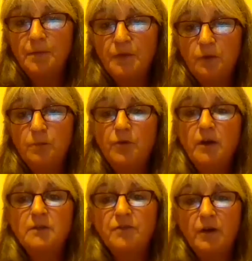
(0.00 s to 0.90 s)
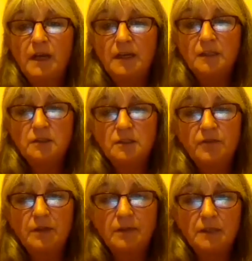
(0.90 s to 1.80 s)
human rights violations
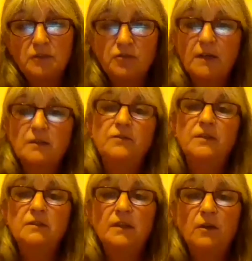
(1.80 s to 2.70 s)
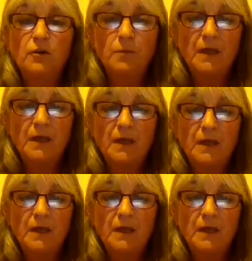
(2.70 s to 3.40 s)
around the extractivist economy.